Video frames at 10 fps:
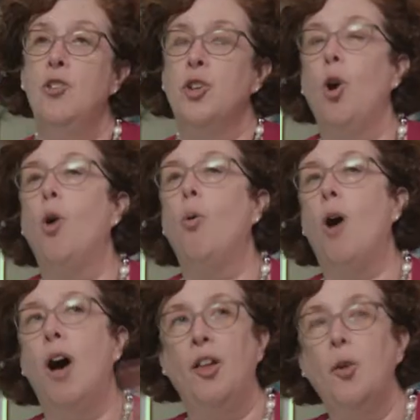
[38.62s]
To go
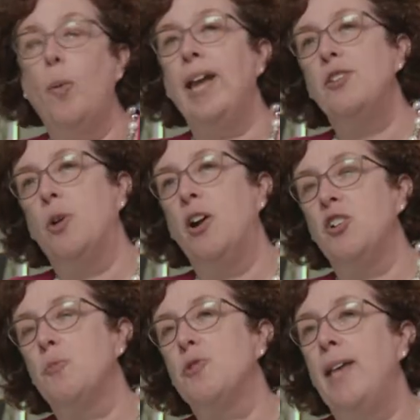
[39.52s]
all the way to
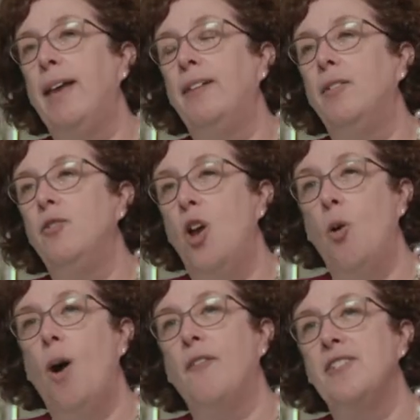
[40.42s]
100%
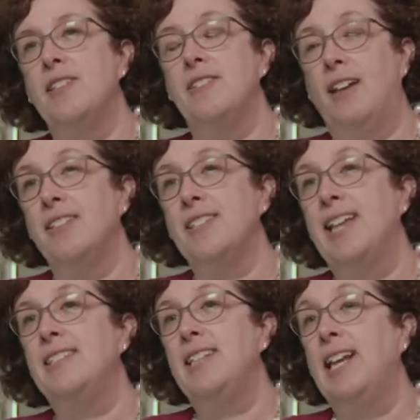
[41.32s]
no offices,
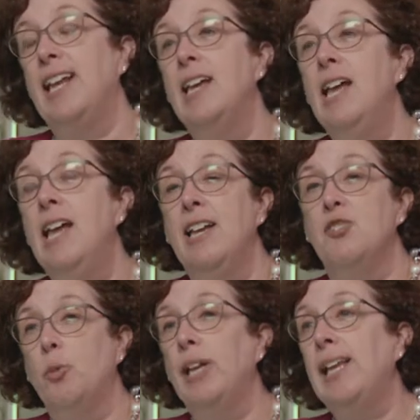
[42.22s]
unassigned seating
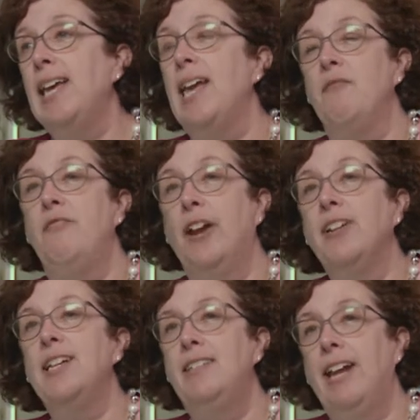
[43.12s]
is really a
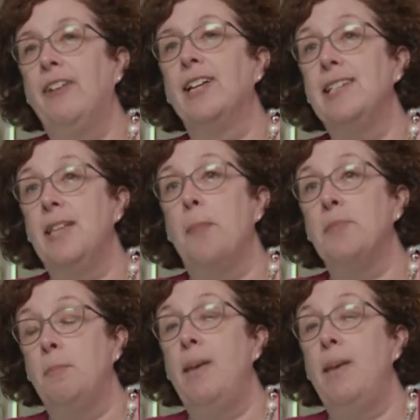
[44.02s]
very daring step to